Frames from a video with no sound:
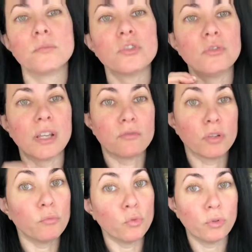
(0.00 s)
to like
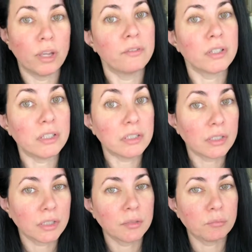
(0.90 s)
remove every
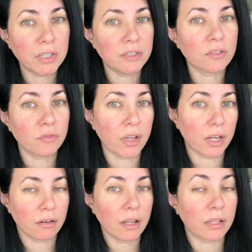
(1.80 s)
piece of
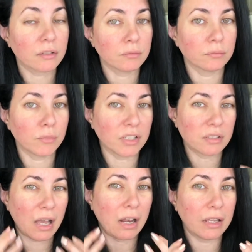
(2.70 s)
hair, like,
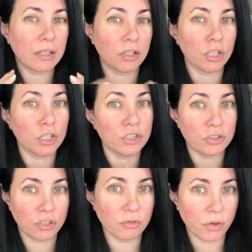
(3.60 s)
because I like it
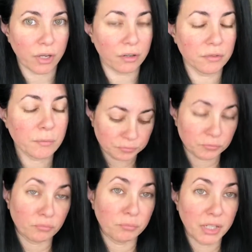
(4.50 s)
zero hair.
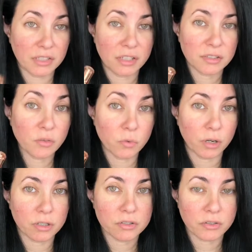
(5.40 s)
But it does the
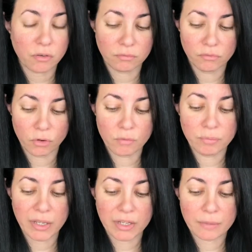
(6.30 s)
work, so no
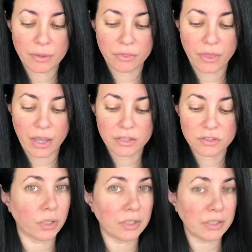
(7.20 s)
complaint about
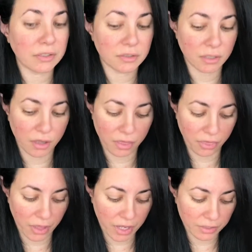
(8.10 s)
that. At least
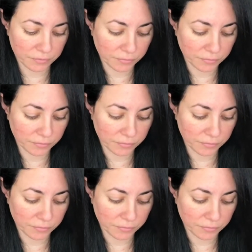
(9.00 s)
that